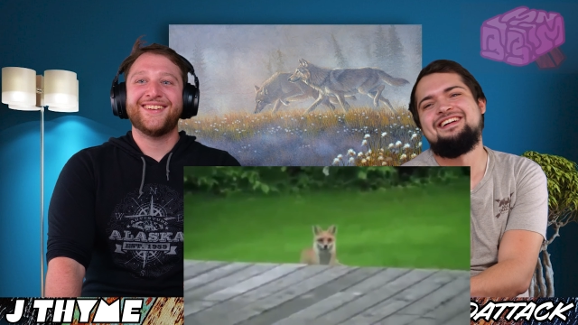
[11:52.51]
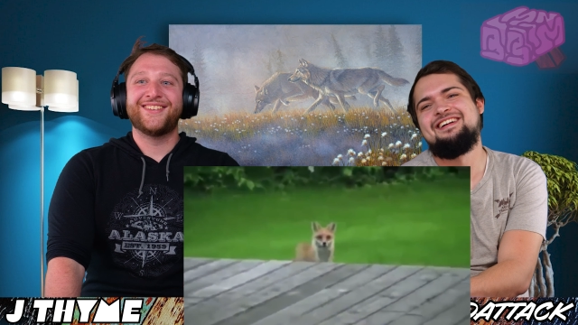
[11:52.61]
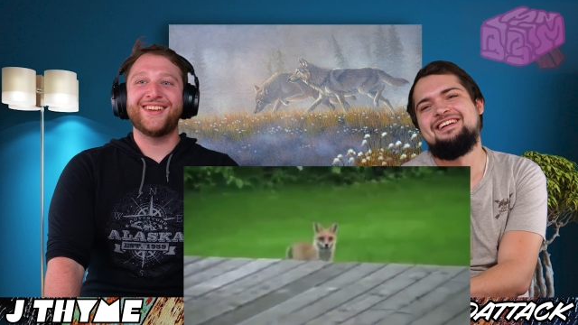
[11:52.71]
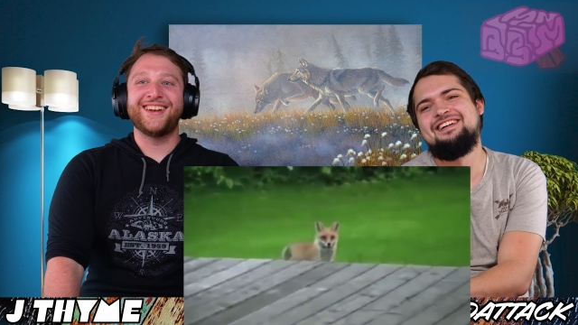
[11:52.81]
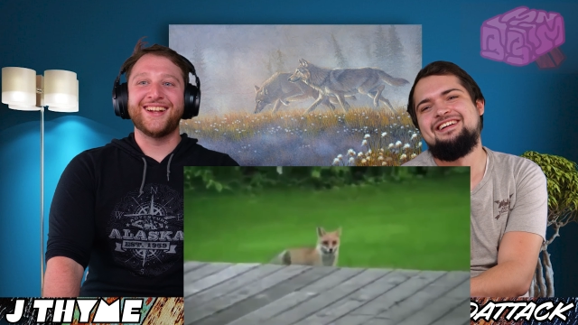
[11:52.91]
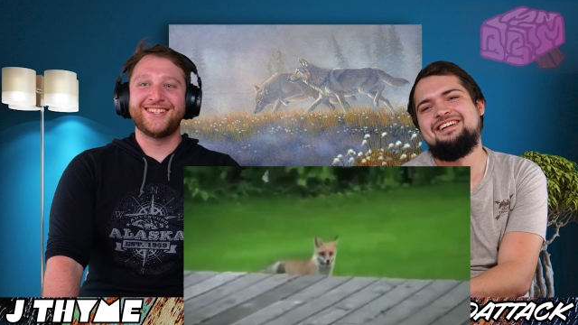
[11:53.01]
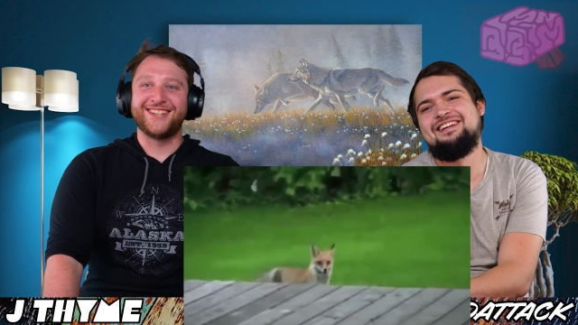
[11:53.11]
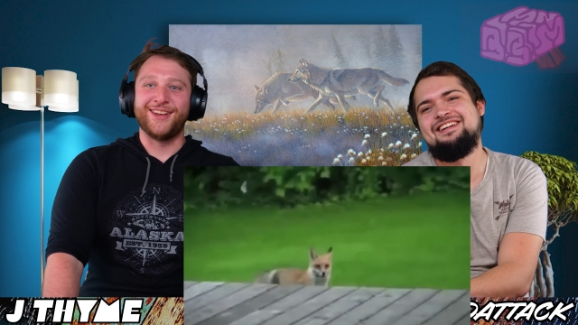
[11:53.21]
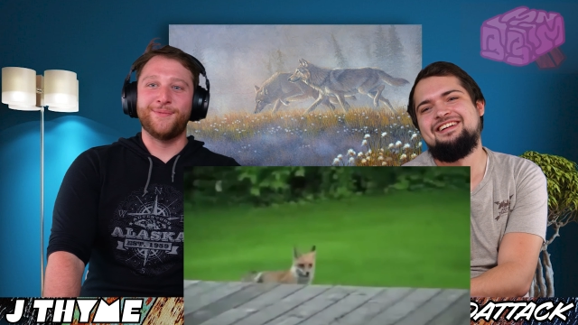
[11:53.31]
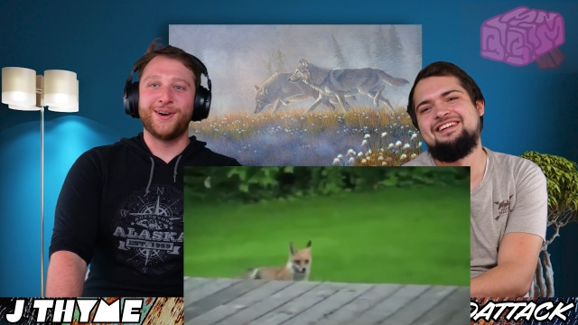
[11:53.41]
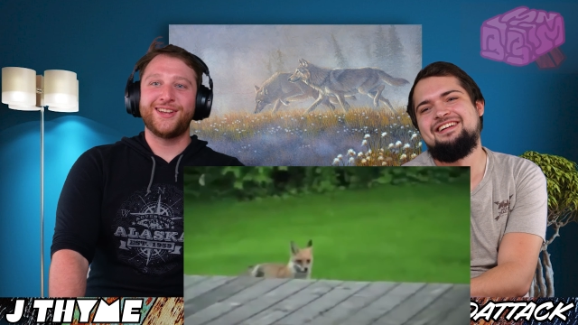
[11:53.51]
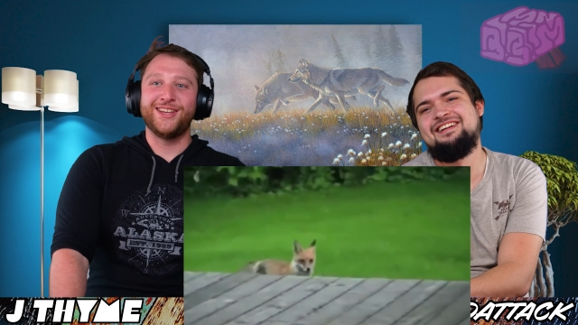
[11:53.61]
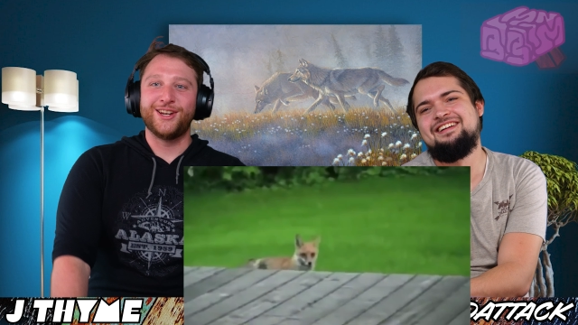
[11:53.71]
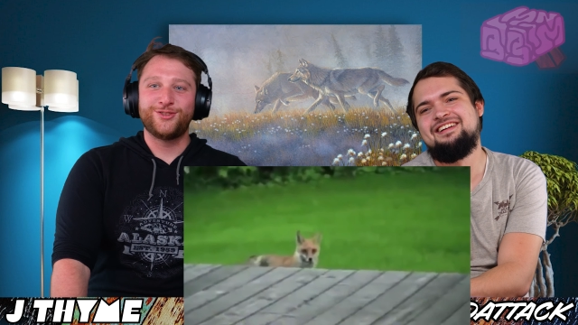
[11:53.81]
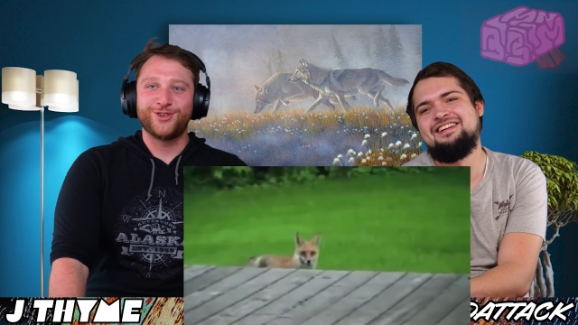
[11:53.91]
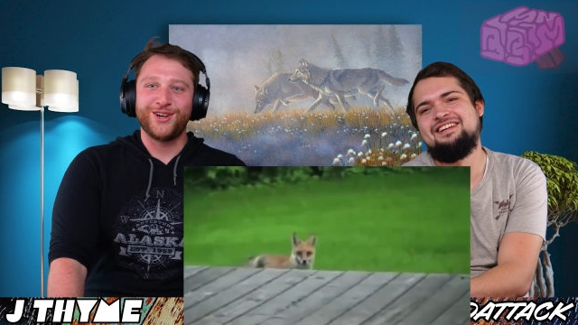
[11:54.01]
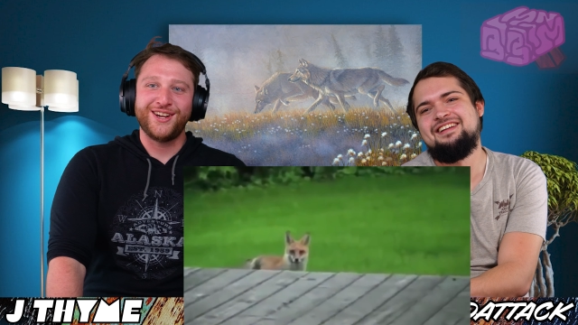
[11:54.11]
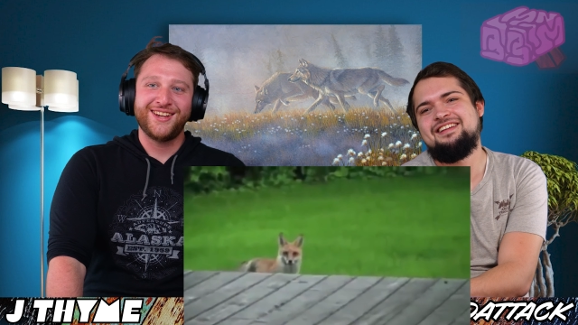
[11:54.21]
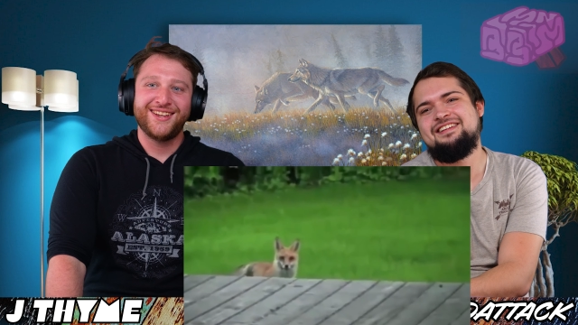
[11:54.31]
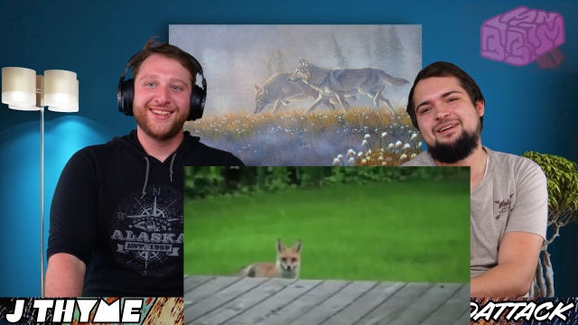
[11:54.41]
Speaker 1: what did I say? A monkey in a tree?
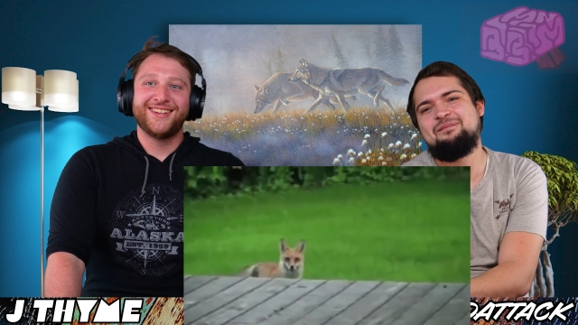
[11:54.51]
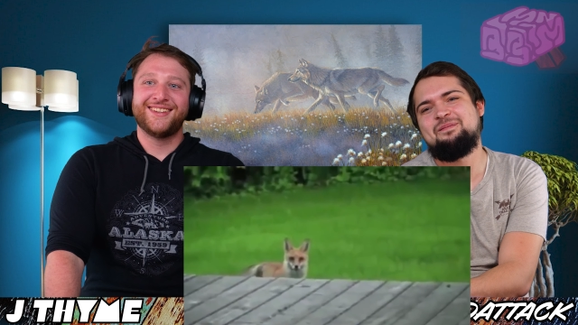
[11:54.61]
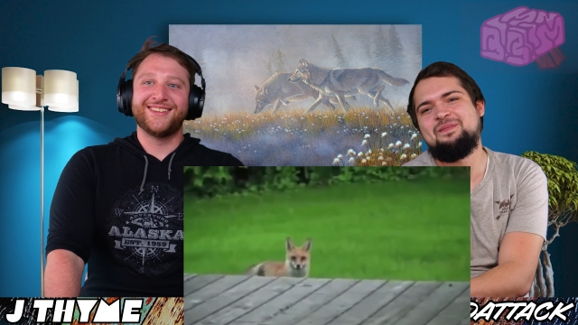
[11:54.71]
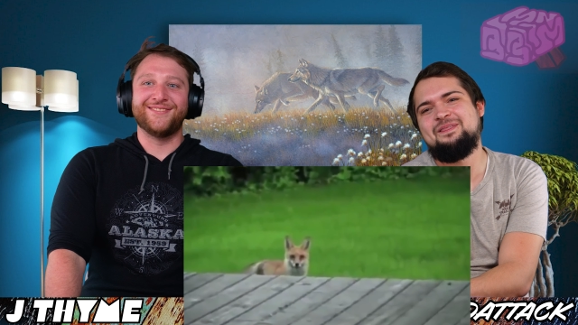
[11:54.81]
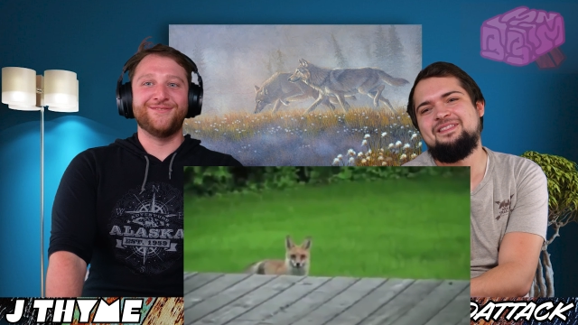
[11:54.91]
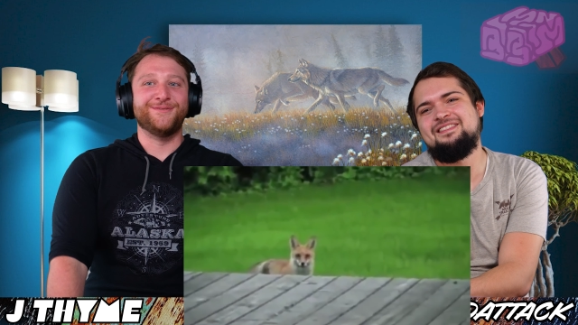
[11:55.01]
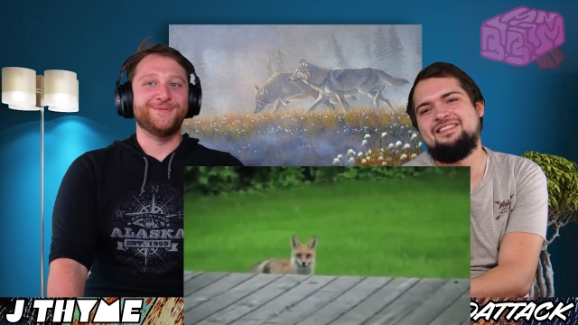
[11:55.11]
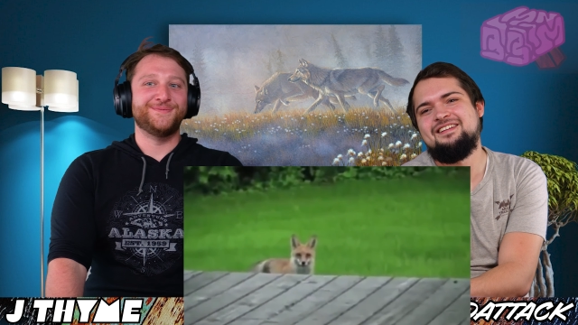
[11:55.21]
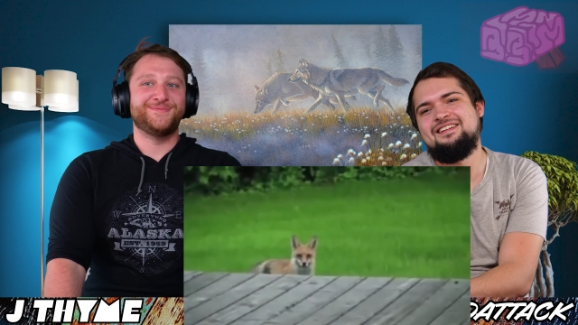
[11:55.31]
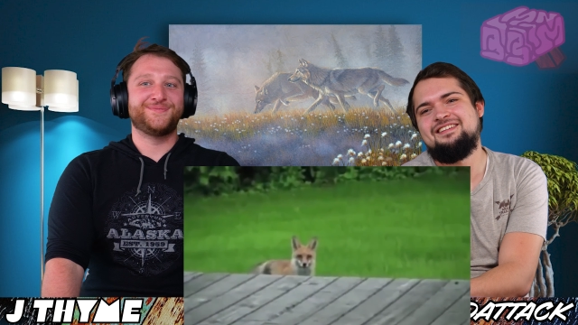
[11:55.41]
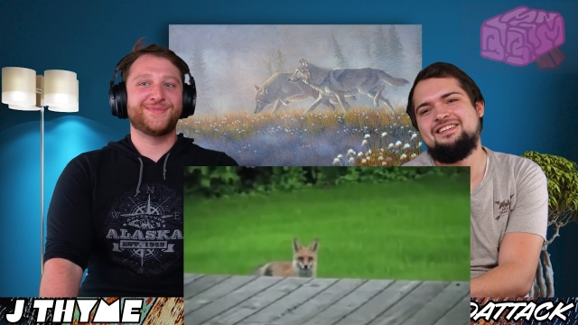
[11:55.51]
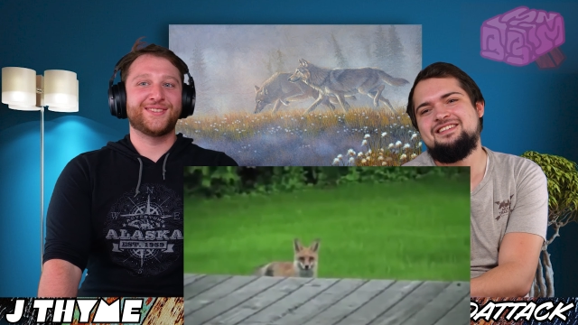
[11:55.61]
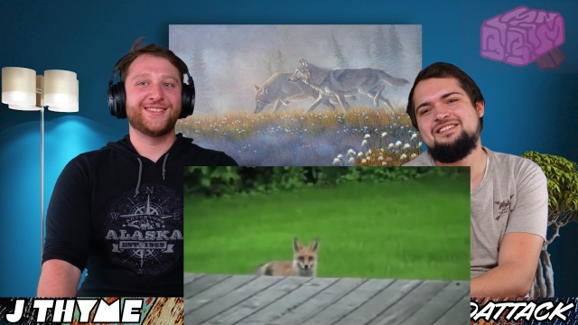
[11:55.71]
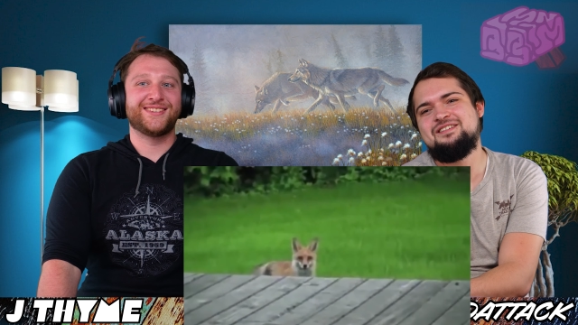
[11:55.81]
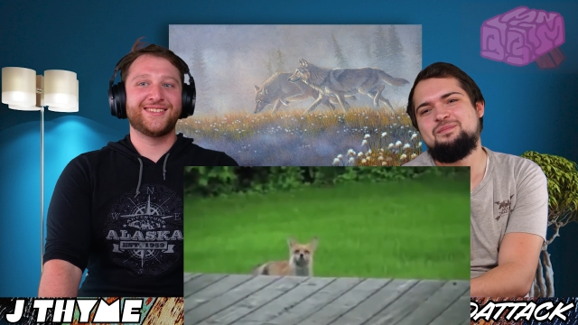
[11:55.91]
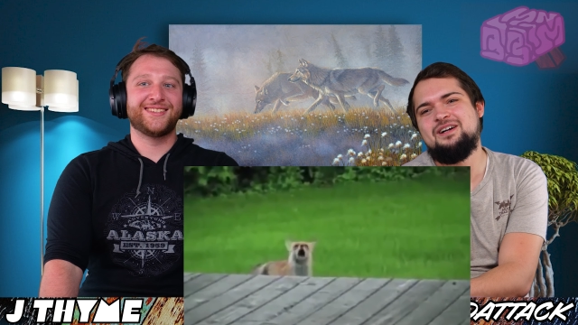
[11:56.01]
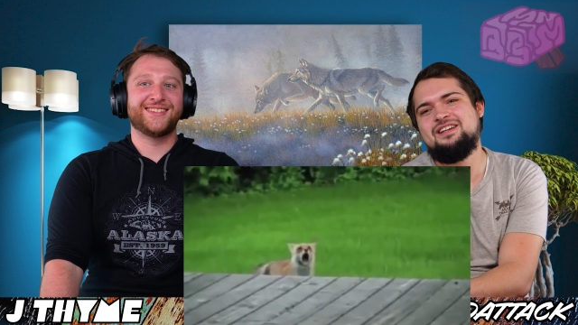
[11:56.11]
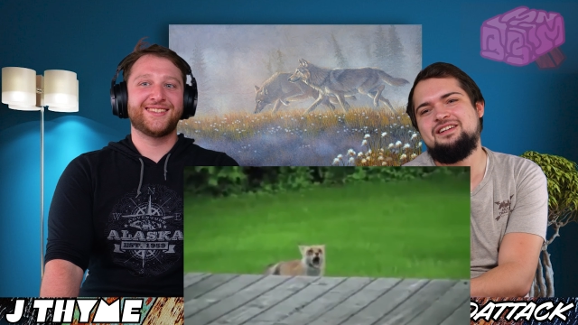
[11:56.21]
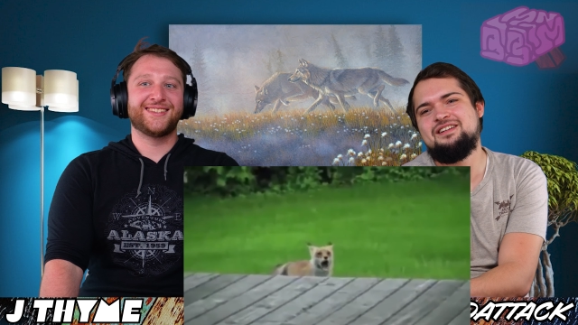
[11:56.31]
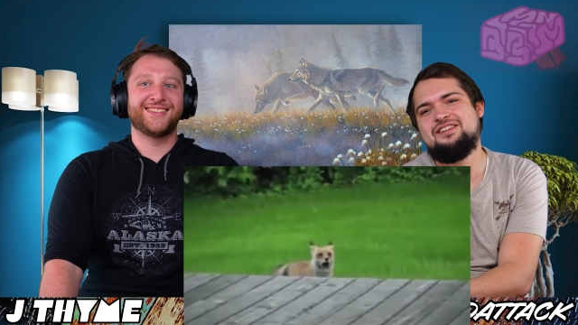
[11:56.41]
Yep.
Speaker 2: Mm. This is your monkey
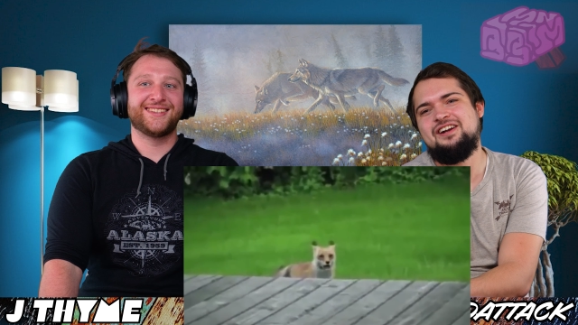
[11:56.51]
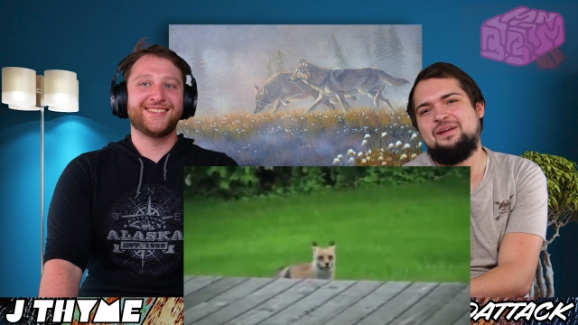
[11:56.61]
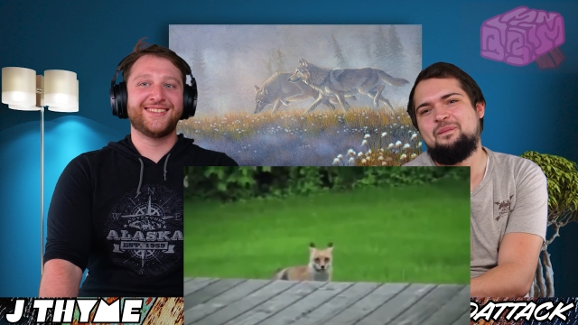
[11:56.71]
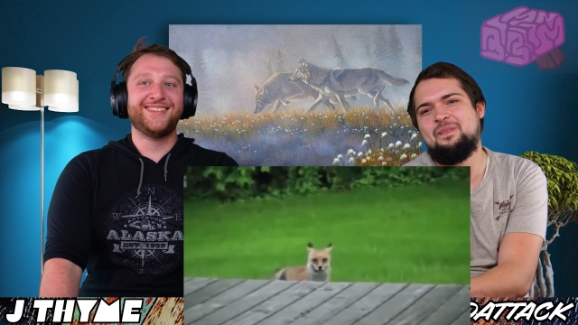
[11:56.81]
in a tree.